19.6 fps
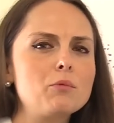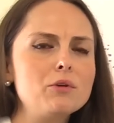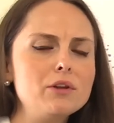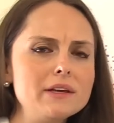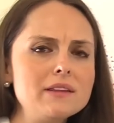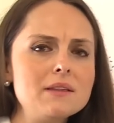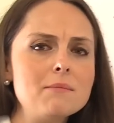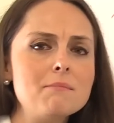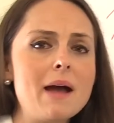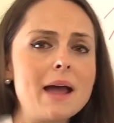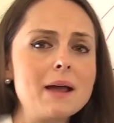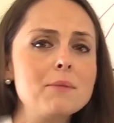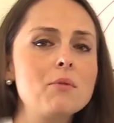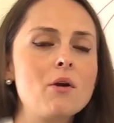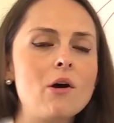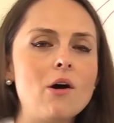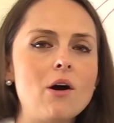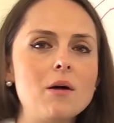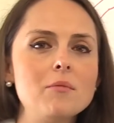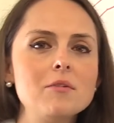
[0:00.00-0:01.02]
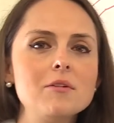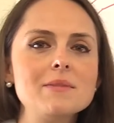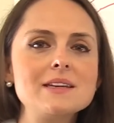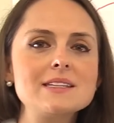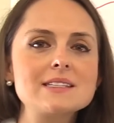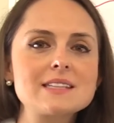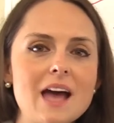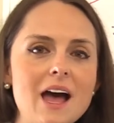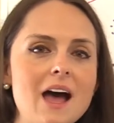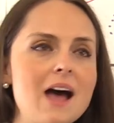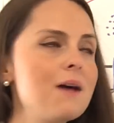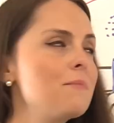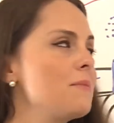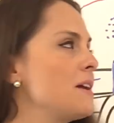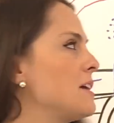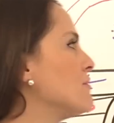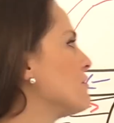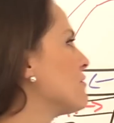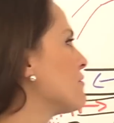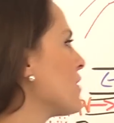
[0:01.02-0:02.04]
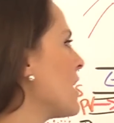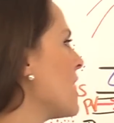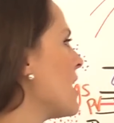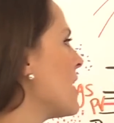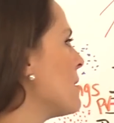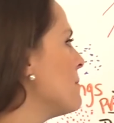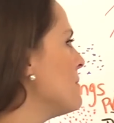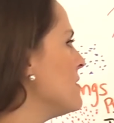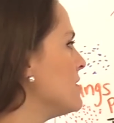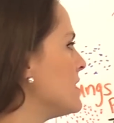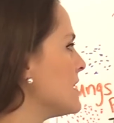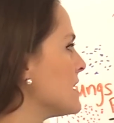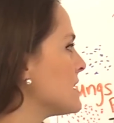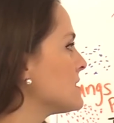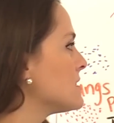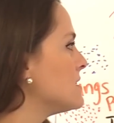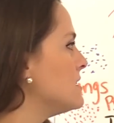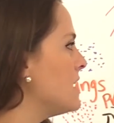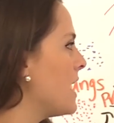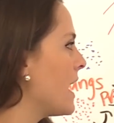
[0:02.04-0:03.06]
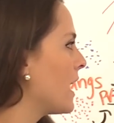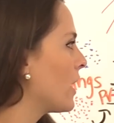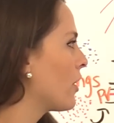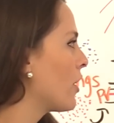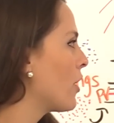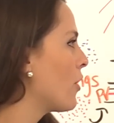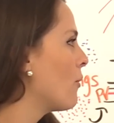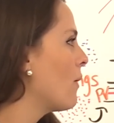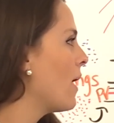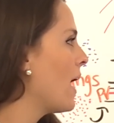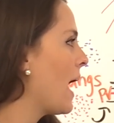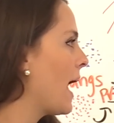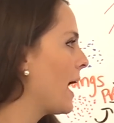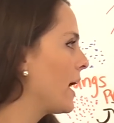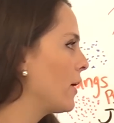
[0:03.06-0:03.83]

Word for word: Really, the main problem is coming from this narrow